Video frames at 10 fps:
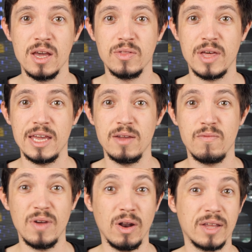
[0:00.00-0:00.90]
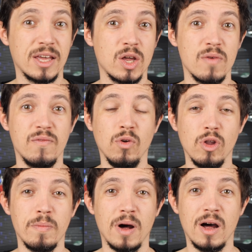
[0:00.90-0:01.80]
They feel like they're going to fall
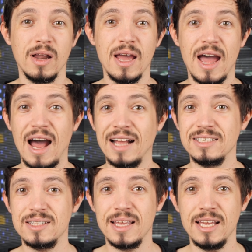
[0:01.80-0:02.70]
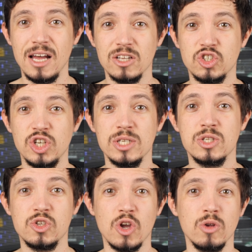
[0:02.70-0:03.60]
apart, and they
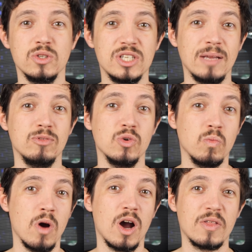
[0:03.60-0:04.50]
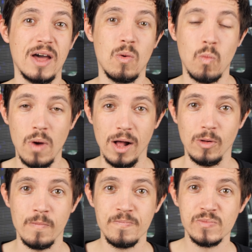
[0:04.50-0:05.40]
just don't seem to work that well.